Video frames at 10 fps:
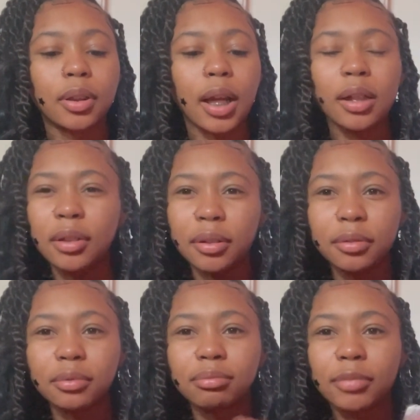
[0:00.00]
I don't
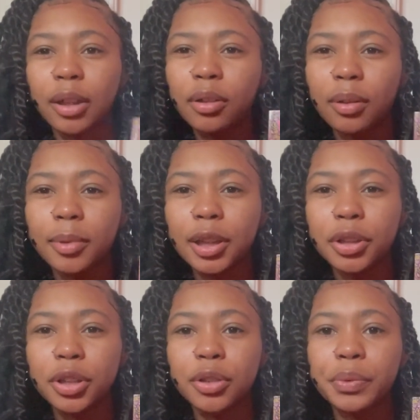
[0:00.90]
know. I don't know what I'm gonna
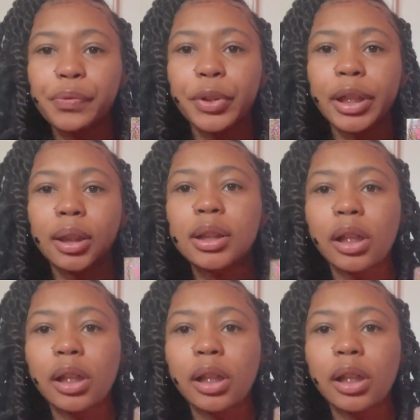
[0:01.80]
use this one for yet, because I